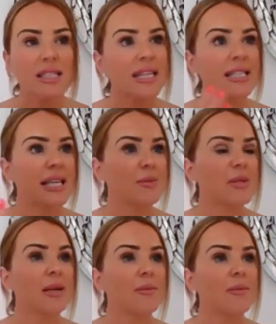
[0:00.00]
This lady keeps
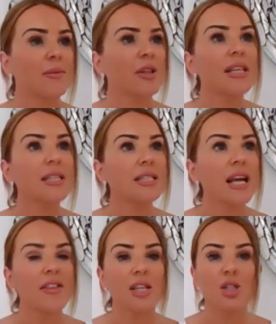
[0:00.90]
telling me on the
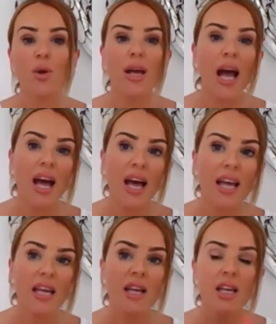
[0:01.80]
internet that it's
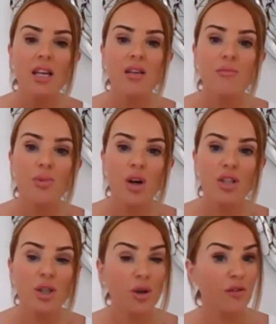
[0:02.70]
okay, but I
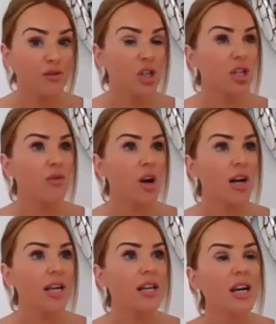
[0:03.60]
don't know if I've done it
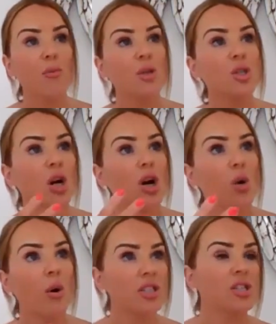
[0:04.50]
right. And we start
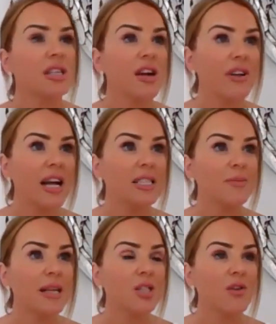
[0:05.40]
questioning every
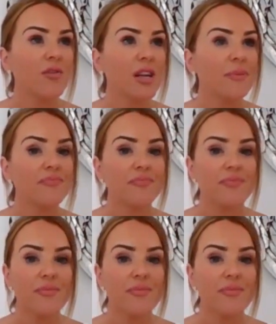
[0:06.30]
aspect of it.